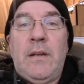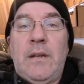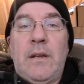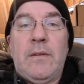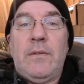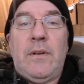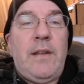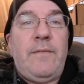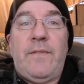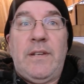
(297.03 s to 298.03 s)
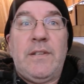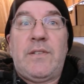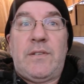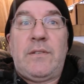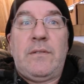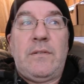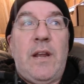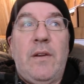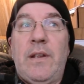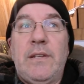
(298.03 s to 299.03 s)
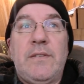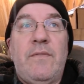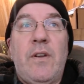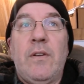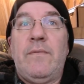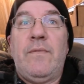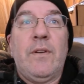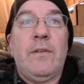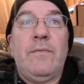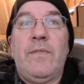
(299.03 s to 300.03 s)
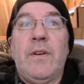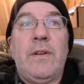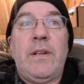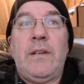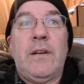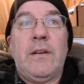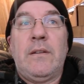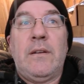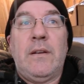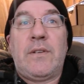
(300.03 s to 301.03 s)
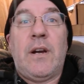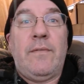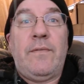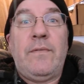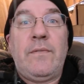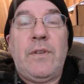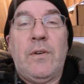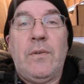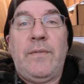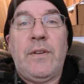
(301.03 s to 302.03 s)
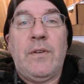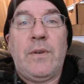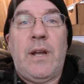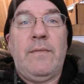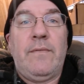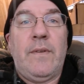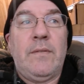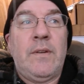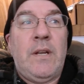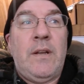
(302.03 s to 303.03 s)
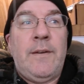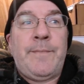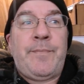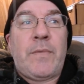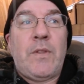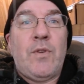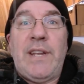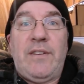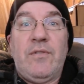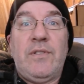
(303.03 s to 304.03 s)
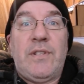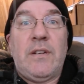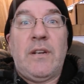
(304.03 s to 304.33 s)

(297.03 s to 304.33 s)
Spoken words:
life in this area is very, very, very tough, if you don't have dried goods and